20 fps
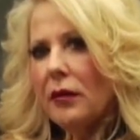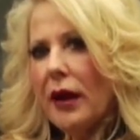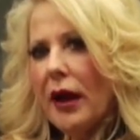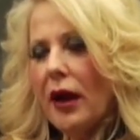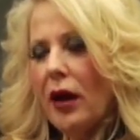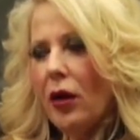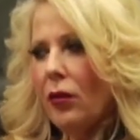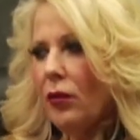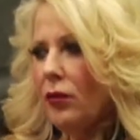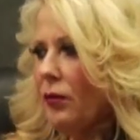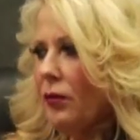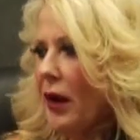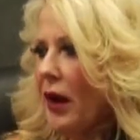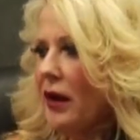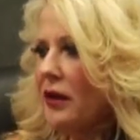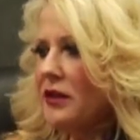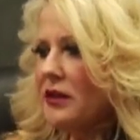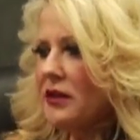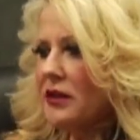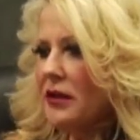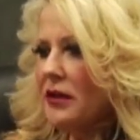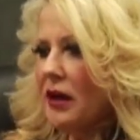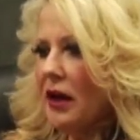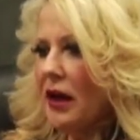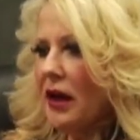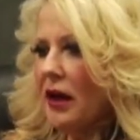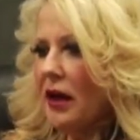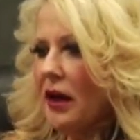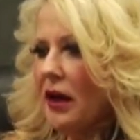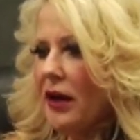
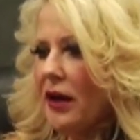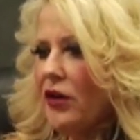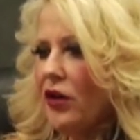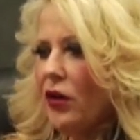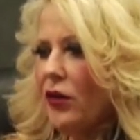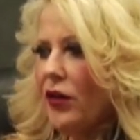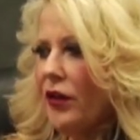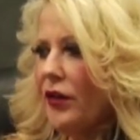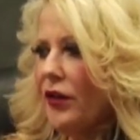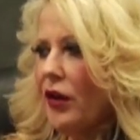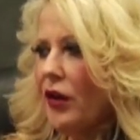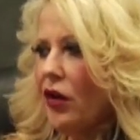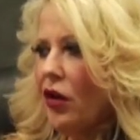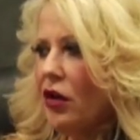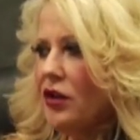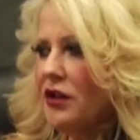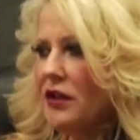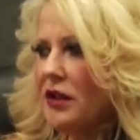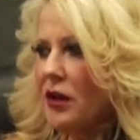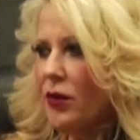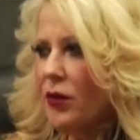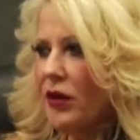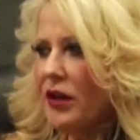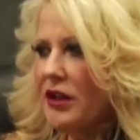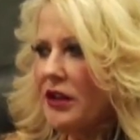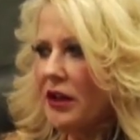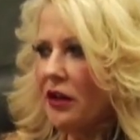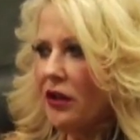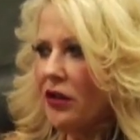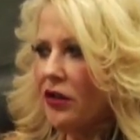I know that there are some
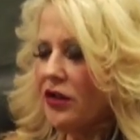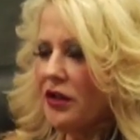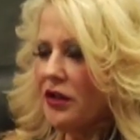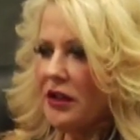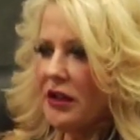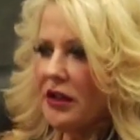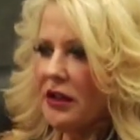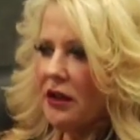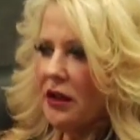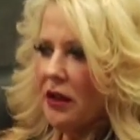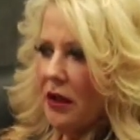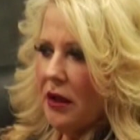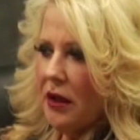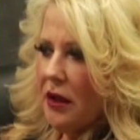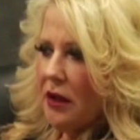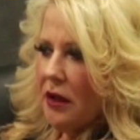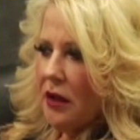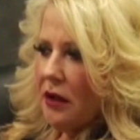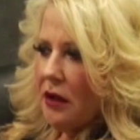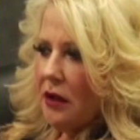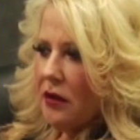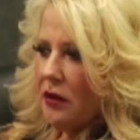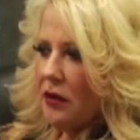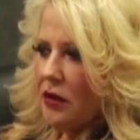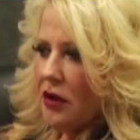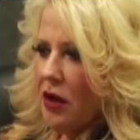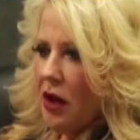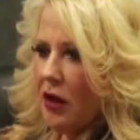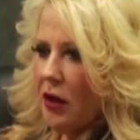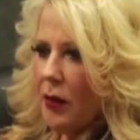retailers that
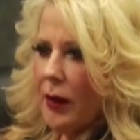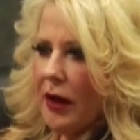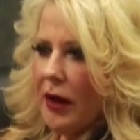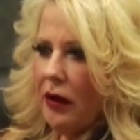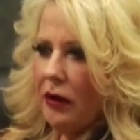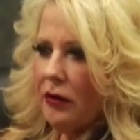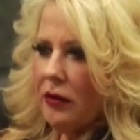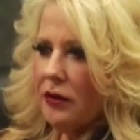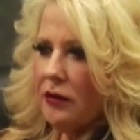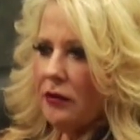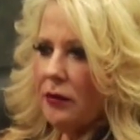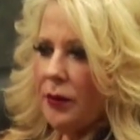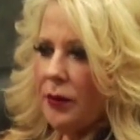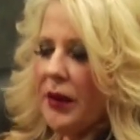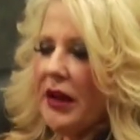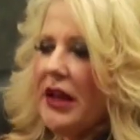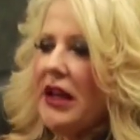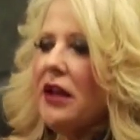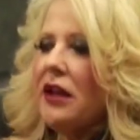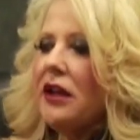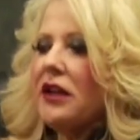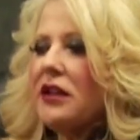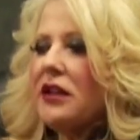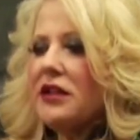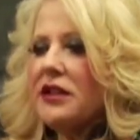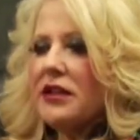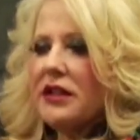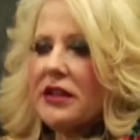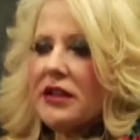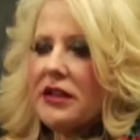talk about being
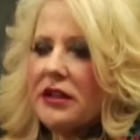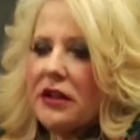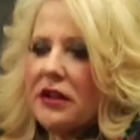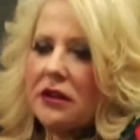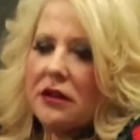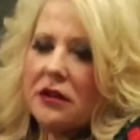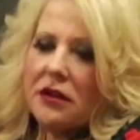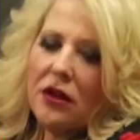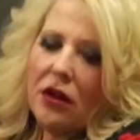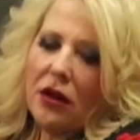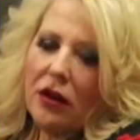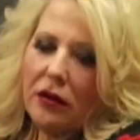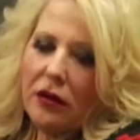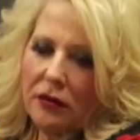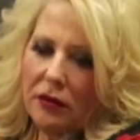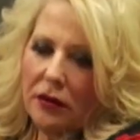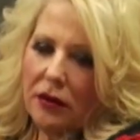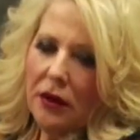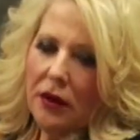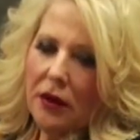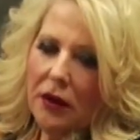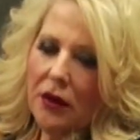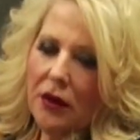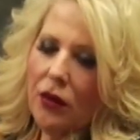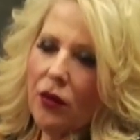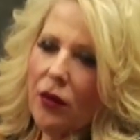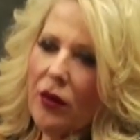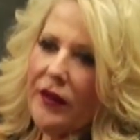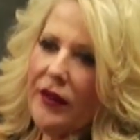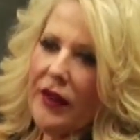consistent on
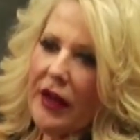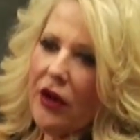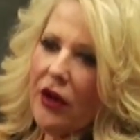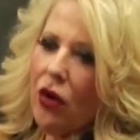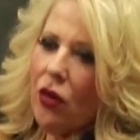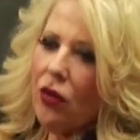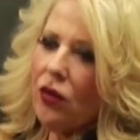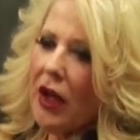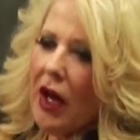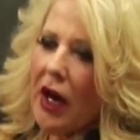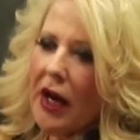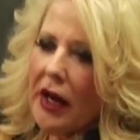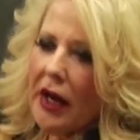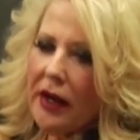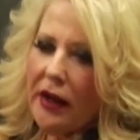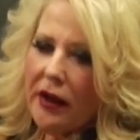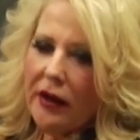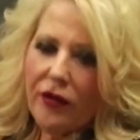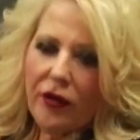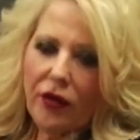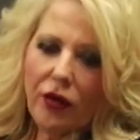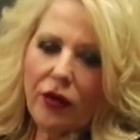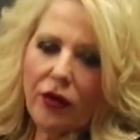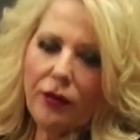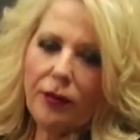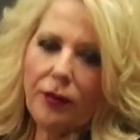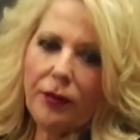when they go live, or